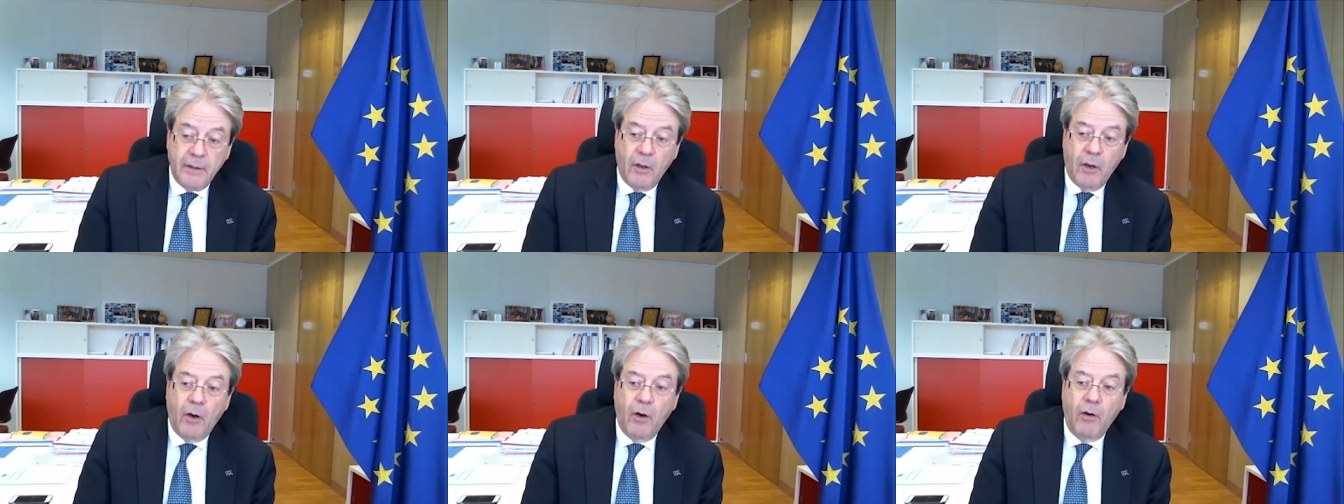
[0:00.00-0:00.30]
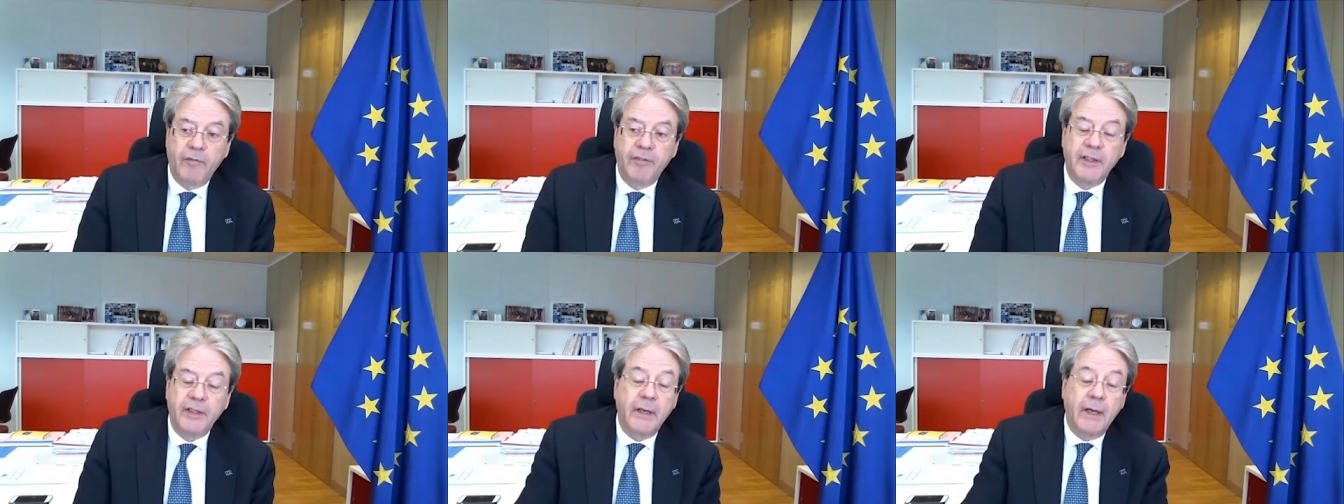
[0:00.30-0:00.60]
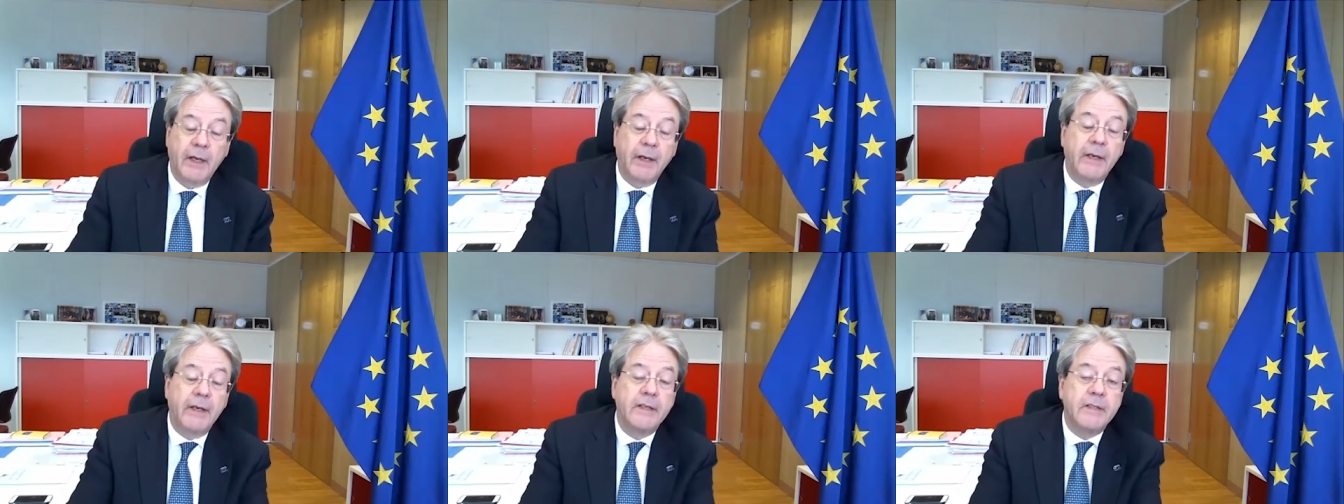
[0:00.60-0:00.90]
of
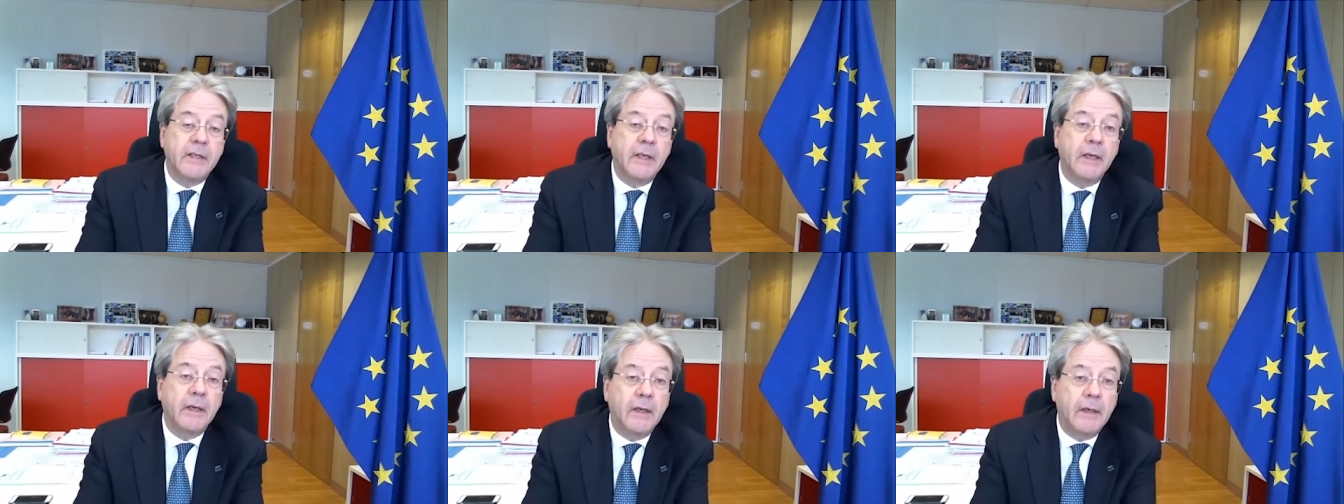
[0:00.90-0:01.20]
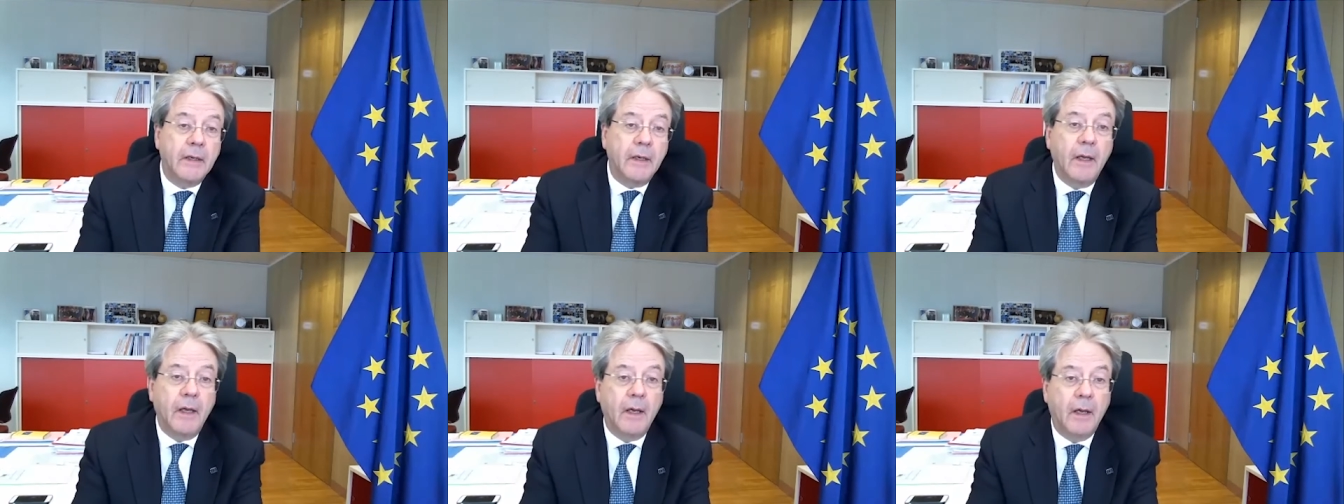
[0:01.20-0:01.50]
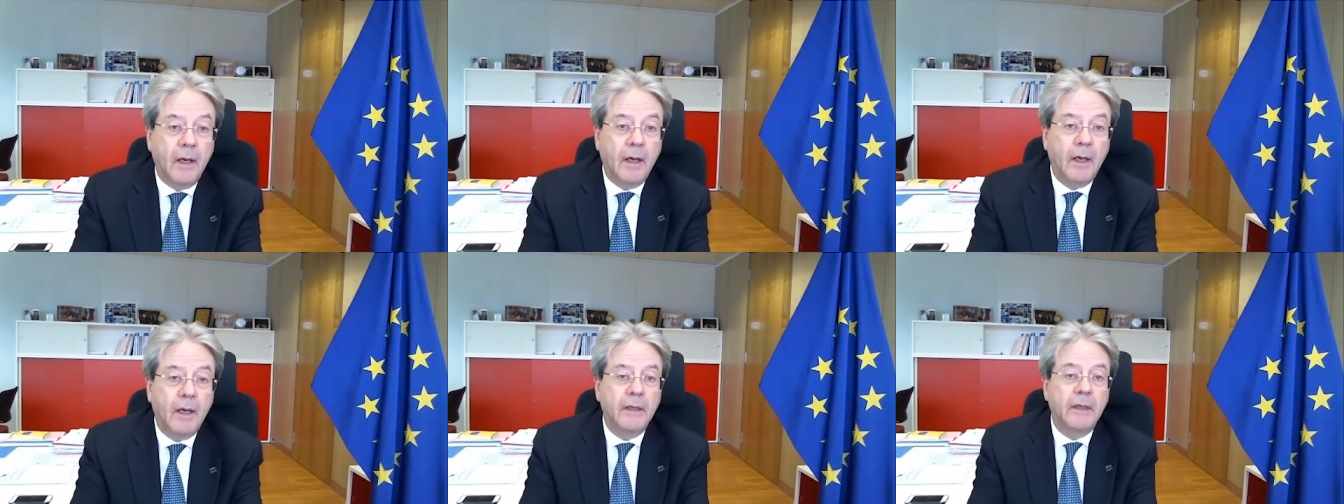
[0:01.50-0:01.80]
increasing
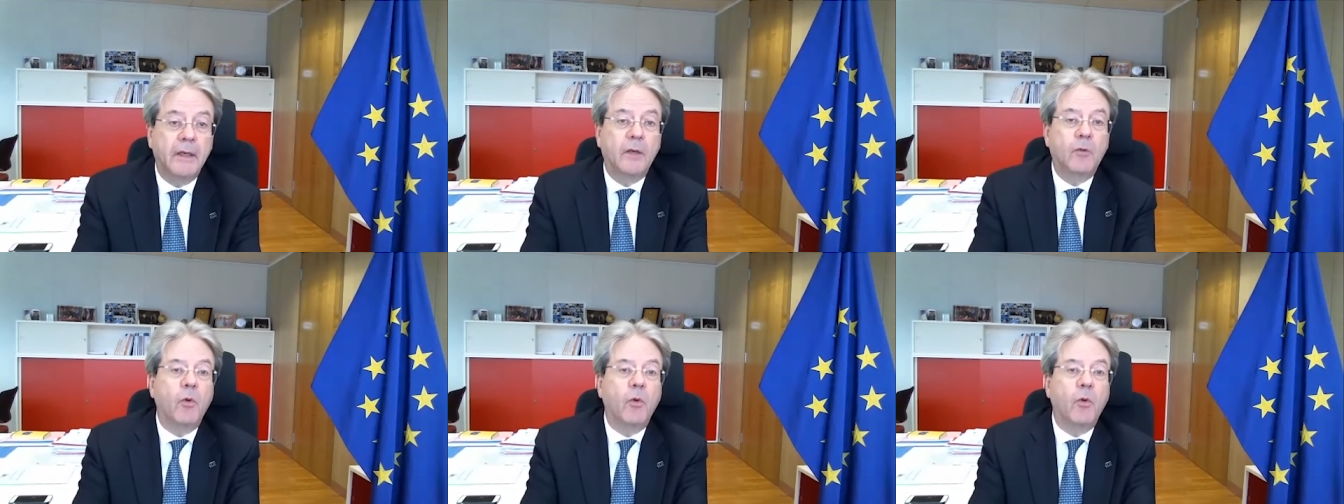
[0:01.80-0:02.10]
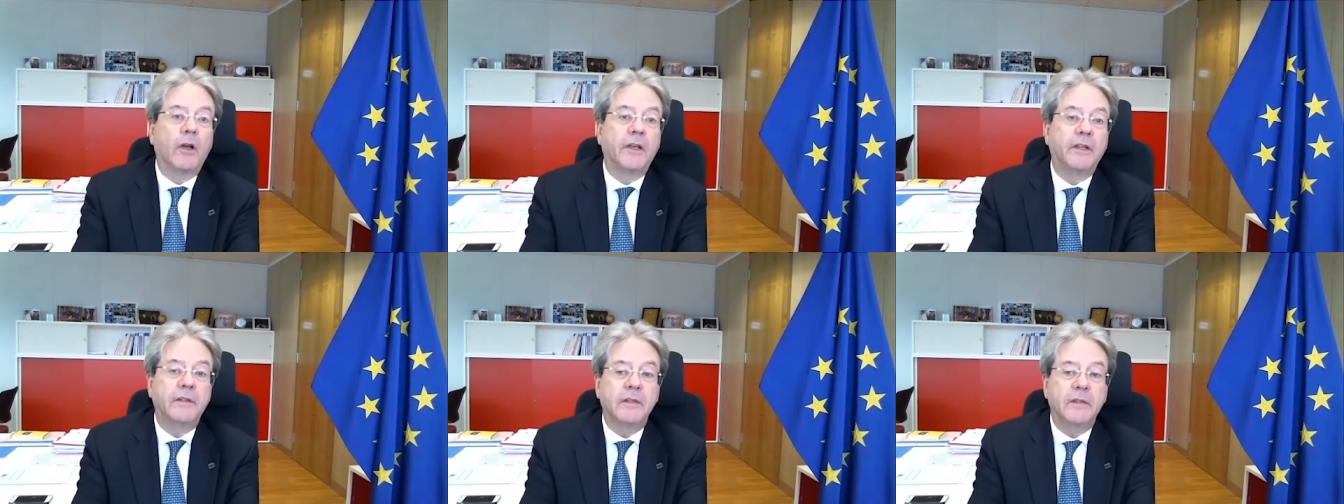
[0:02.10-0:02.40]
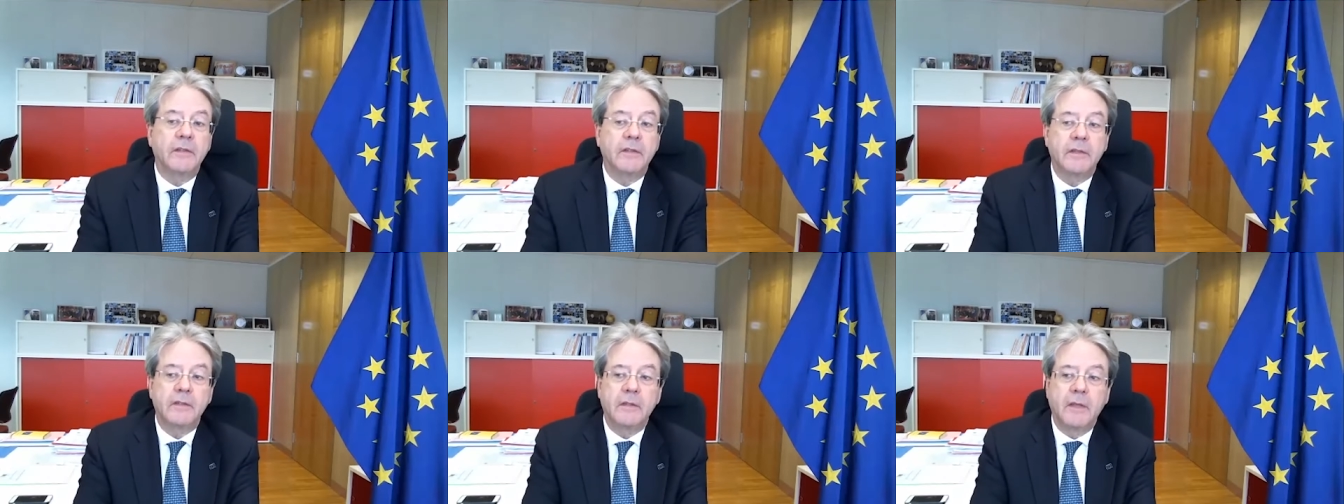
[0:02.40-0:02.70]

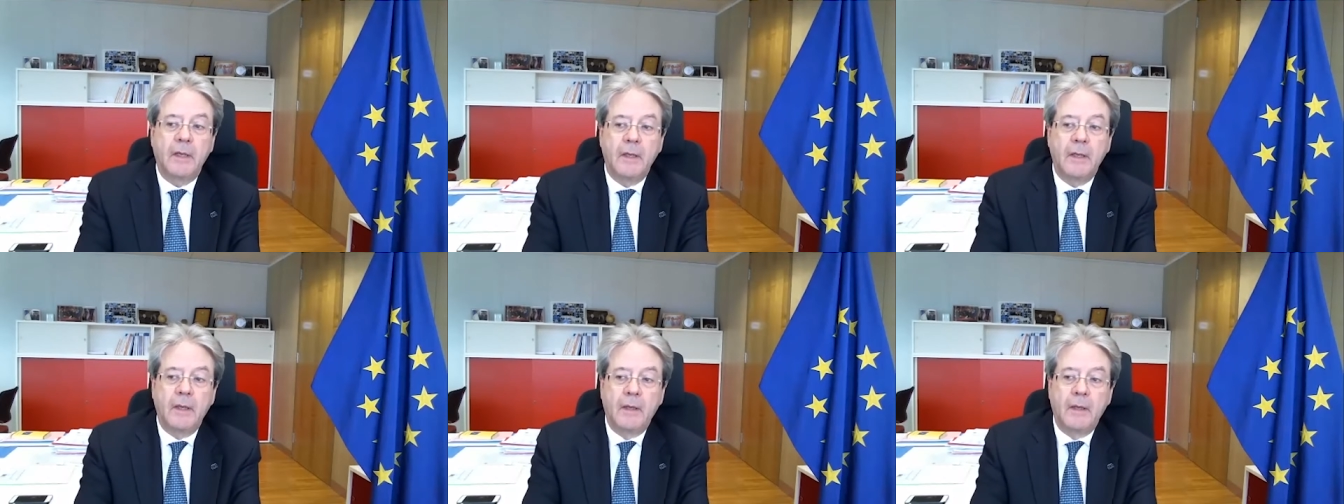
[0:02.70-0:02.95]
inequalities.